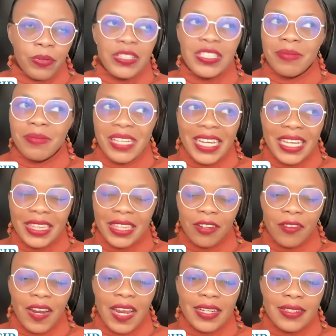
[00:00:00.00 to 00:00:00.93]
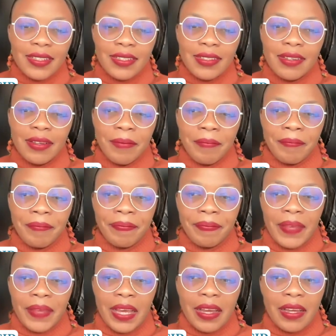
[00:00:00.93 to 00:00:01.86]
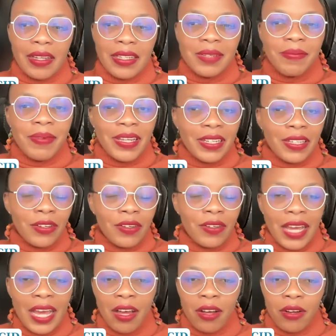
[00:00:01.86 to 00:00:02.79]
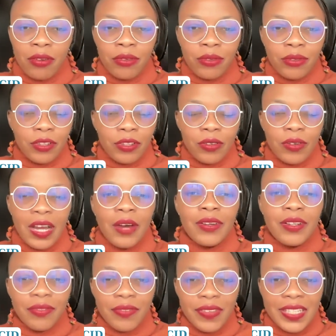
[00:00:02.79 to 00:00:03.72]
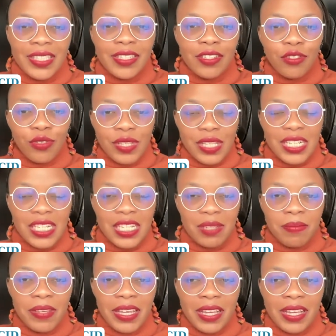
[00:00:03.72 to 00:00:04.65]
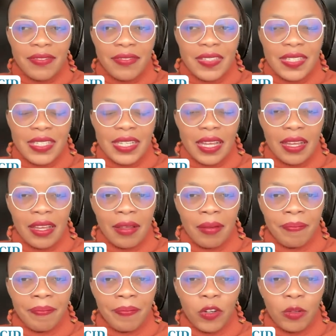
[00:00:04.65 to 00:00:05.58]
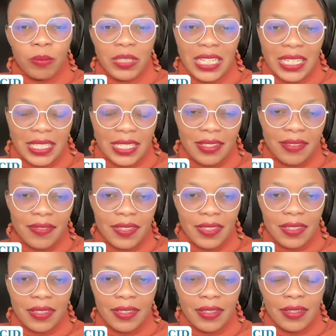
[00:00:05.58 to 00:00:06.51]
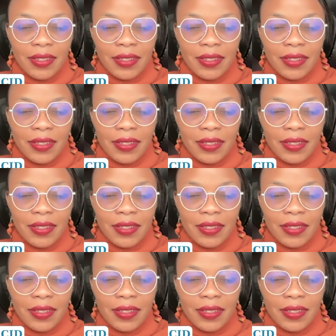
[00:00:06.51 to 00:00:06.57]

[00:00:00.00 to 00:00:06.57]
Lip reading: possibly get the grant, depending on how it feeds into the GPF's objectives.